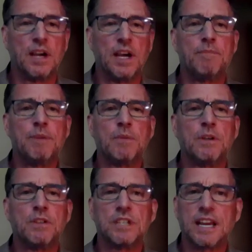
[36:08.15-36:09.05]
but when
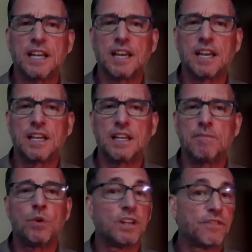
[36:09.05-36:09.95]
you take a
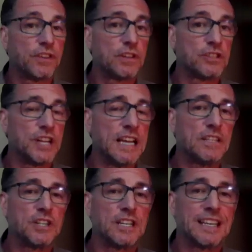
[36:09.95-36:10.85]
more difficult,
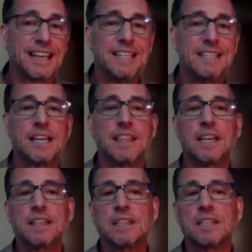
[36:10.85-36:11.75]
challenging case, I
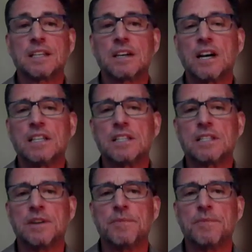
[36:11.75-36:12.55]
think that the cost